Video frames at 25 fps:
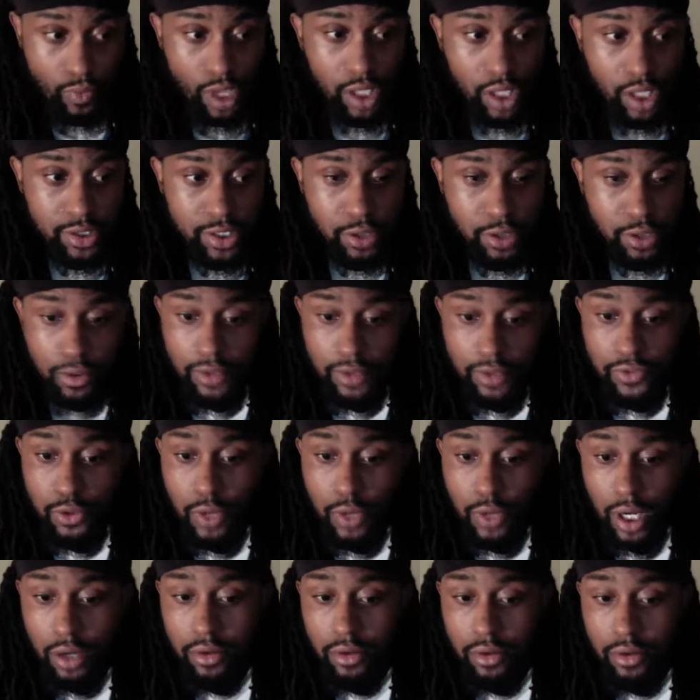So, if you
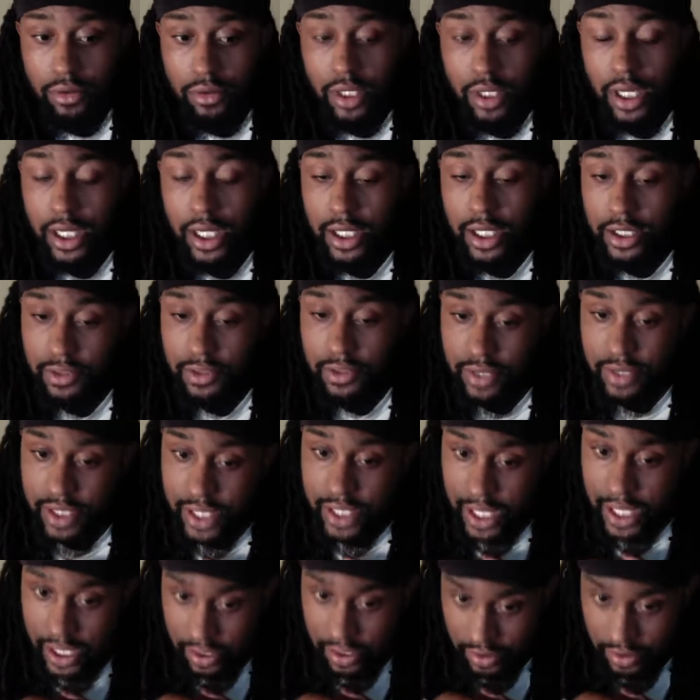owned 100
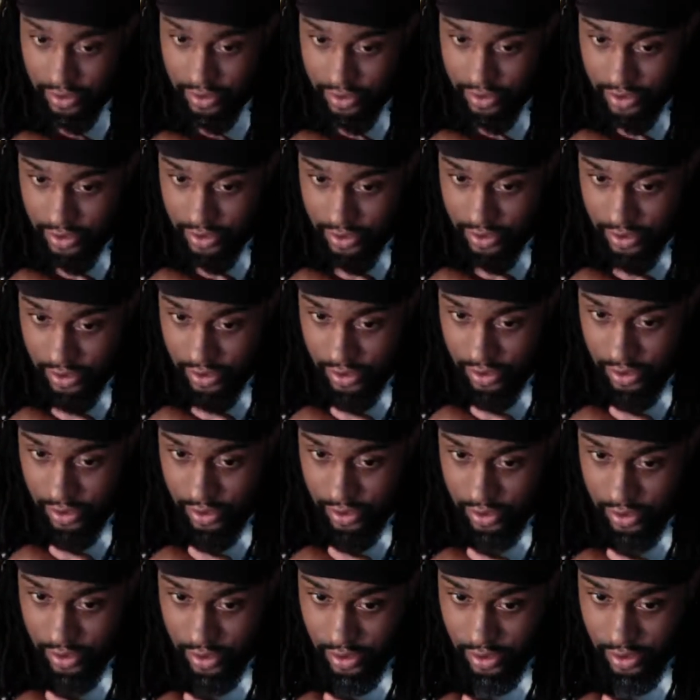shares
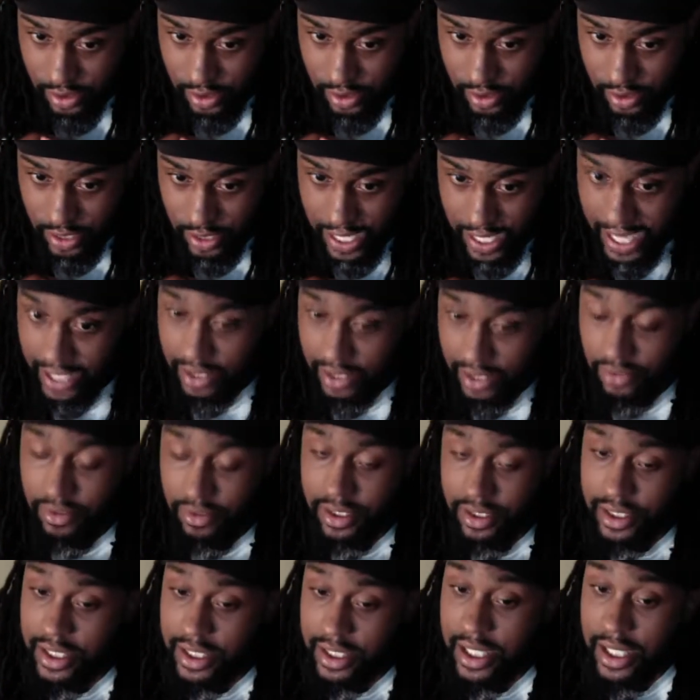at 3
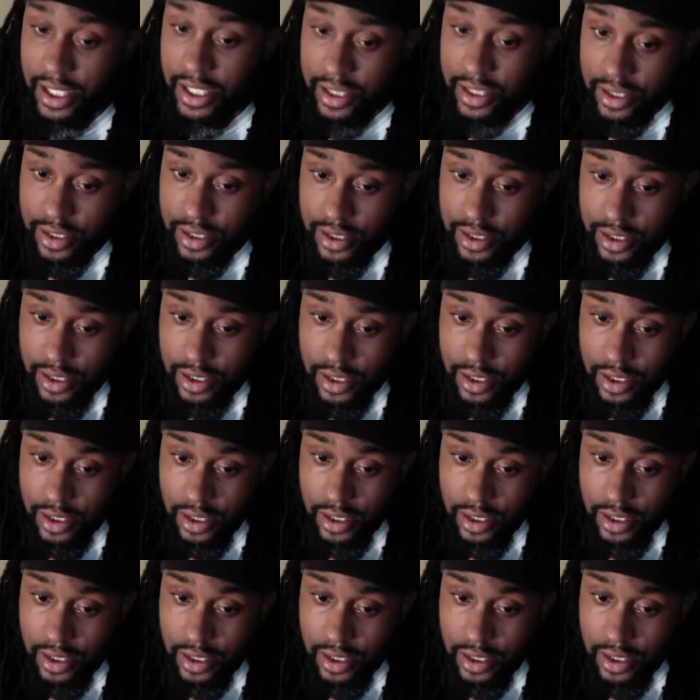cents,